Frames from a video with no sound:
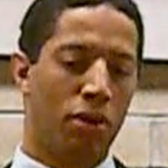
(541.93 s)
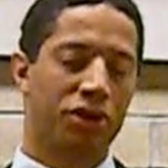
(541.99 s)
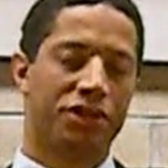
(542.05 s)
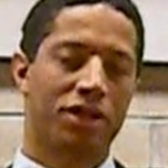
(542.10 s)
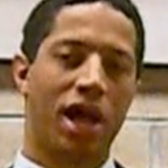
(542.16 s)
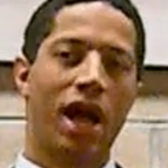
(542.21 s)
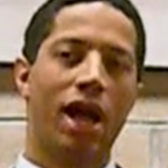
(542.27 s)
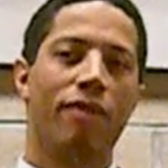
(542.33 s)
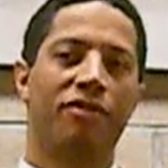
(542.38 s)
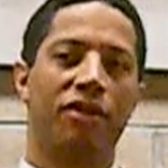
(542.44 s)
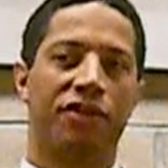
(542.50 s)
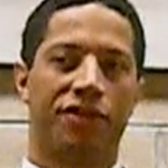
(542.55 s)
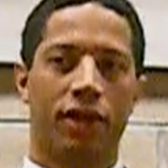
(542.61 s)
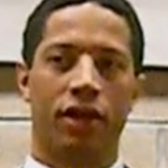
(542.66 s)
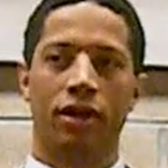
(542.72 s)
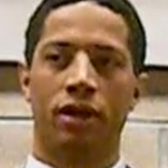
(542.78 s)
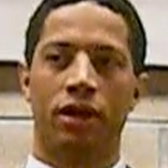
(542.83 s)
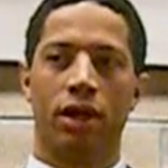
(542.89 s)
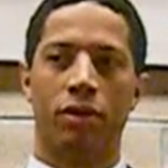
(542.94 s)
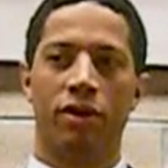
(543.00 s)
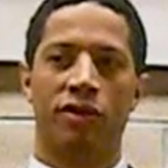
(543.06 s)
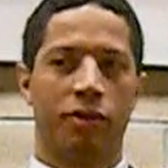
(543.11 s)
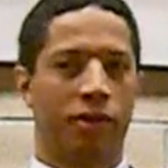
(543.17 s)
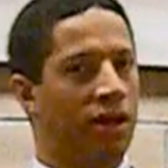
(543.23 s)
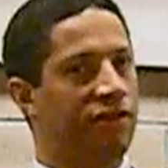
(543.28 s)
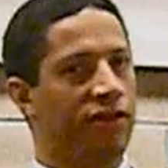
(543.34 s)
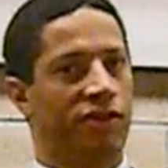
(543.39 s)
the most obvious thing to do
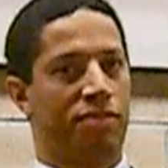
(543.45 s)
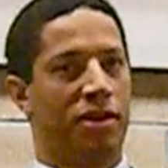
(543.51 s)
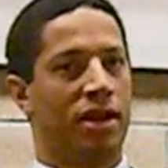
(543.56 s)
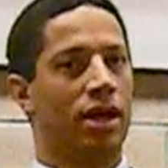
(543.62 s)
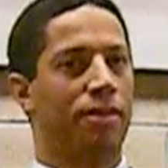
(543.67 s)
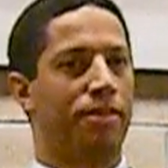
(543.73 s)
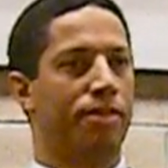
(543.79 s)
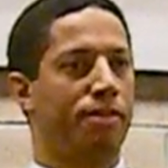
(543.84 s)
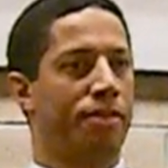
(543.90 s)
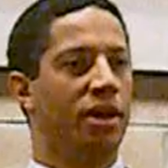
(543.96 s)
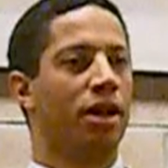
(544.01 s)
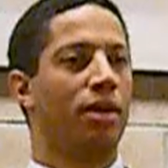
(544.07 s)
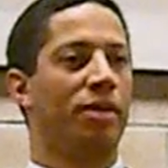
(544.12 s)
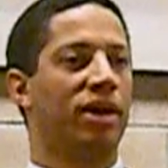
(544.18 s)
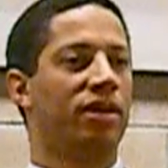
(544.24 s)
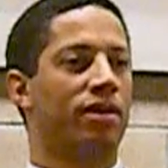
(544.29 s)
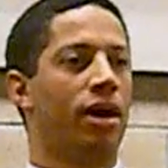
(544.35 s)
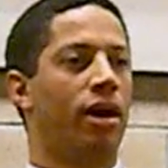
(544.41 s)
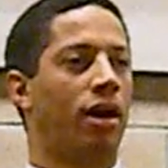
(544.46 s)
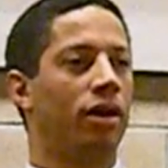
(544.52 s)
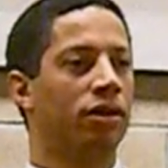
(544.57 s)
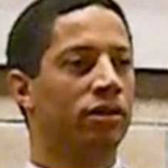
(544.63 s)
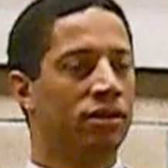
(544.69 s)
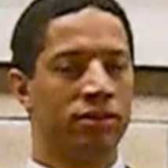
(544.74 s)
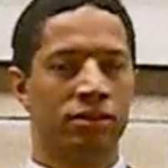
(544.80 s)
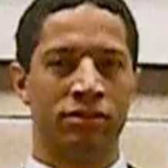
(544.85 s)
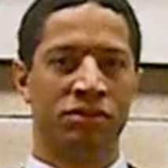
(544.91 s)
is, well, let's just build a big tunnel.
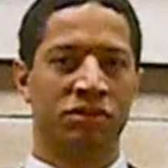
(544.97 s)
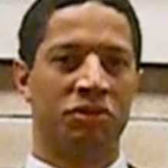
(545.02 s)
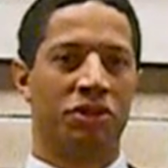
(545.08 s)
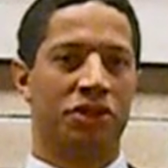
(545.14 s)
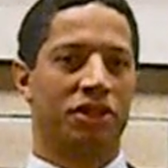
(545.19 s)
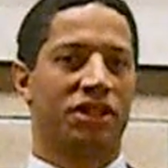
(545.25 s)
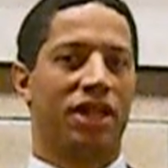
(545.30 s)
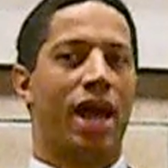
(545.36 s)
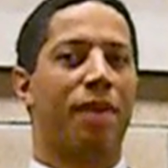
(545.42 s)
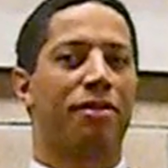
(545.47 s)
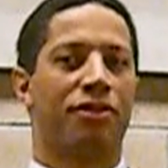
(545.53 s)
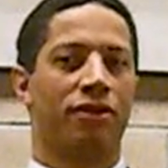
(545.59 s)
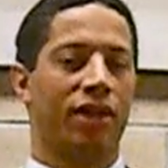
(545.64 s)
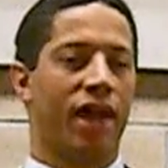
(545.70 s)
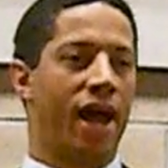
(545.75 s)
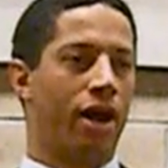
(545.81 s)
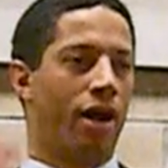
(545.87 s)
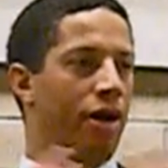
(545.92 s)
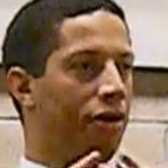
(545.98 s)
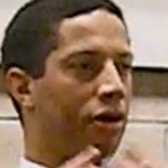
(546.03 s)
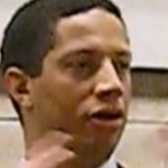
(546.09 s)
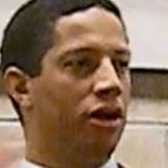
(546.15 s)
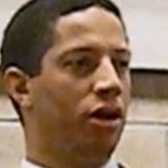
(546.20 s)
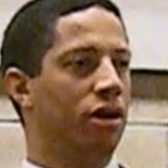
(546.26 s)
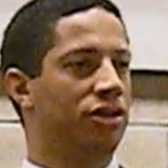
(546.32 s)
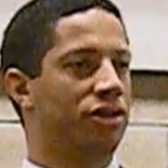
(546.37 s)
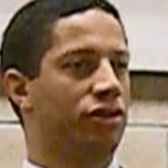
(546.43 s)
We'll just capture that
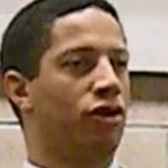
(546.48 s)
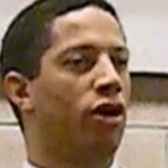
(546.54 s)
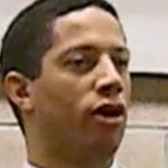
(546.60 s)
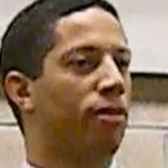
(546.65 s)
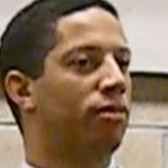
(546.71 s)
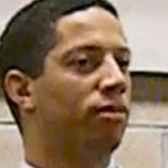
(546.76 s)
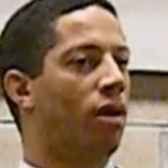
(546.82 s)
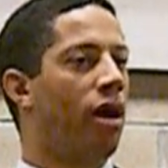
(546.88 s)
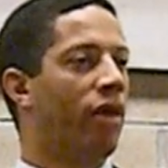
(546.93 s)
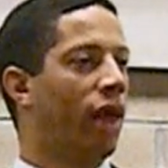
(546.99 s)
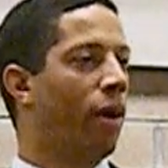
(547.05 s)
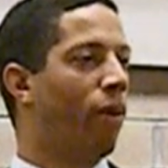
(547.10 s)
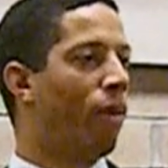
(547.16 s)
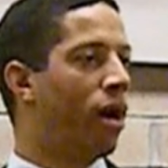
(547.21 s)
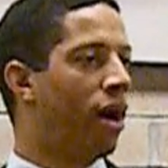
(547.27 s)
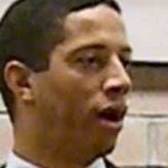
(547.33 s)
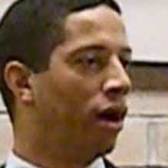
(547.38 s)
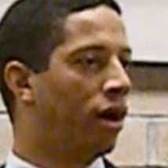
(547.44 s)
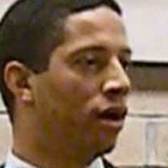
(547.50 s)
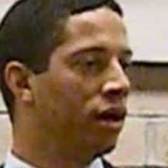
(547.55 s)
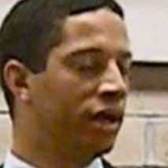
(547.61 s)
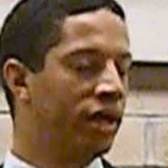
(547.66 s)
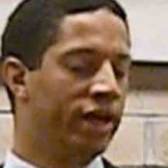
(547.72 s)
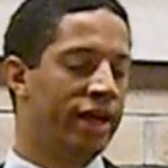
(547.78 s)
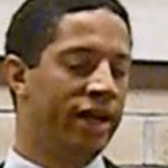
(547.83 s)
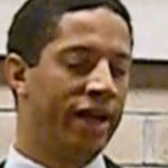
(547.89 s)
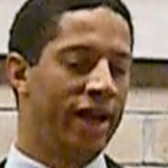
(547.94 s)
100-year storm, all that water,
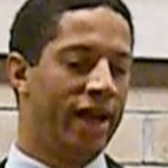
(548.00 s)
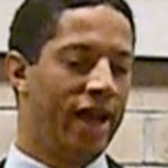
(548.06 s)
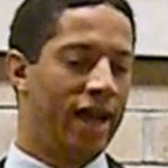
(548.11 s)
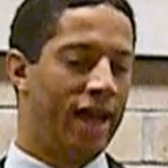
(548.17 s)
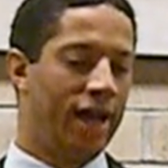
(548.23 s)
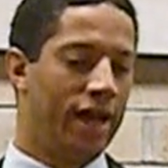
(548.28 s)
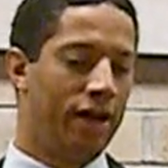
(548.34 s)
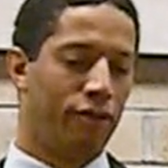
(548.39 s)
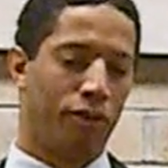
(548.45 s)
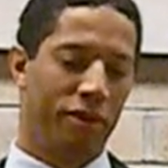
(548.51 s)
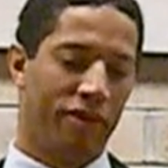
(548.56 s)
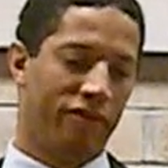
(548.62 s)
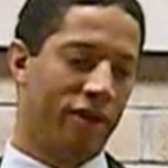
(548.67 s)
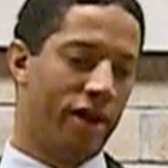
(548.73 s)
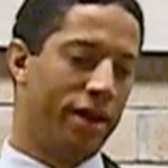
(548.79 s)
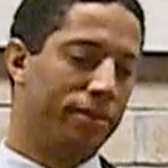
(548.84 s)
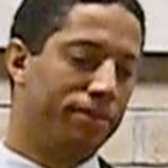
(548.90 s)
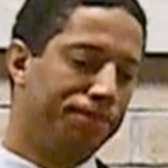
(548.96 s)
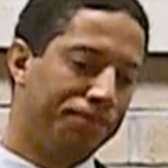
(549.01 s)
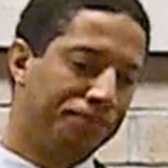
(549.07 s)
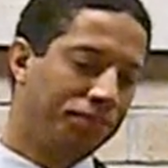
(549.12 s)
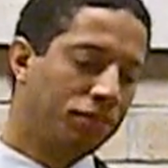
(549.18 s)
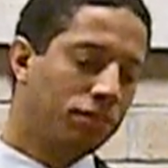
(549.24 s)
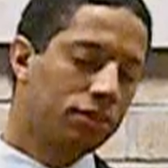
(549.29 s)
and we'll be fine.